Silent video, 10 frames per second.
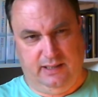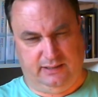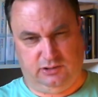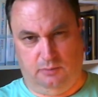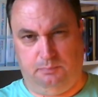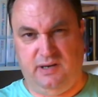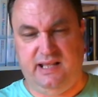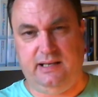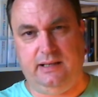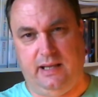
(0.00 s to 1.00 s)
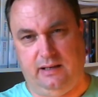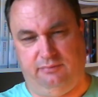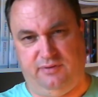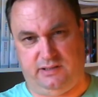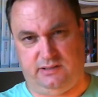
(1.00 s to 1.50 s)
It's completely
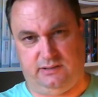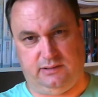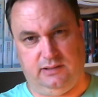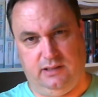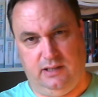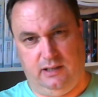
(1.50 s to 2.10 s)
inefficient.